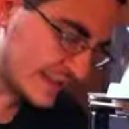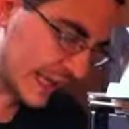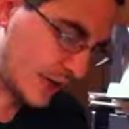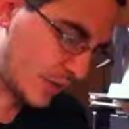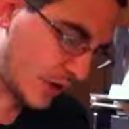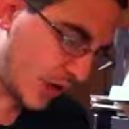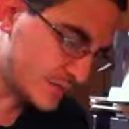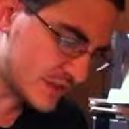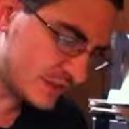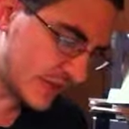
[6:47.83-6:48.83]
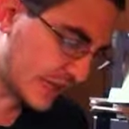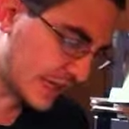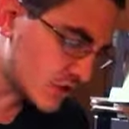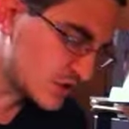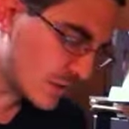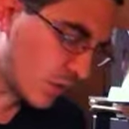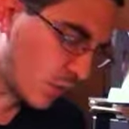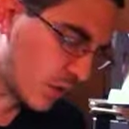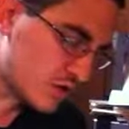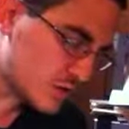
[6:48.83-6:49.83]
like who comes to me and hears my
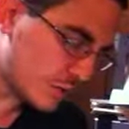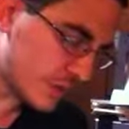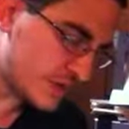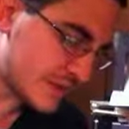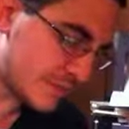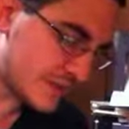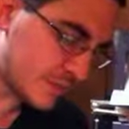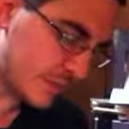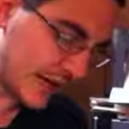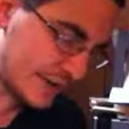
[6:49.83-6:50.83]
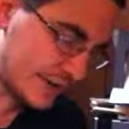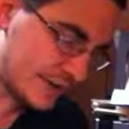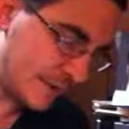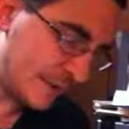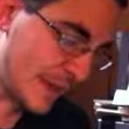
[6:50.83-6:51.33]
words and puts them into practice.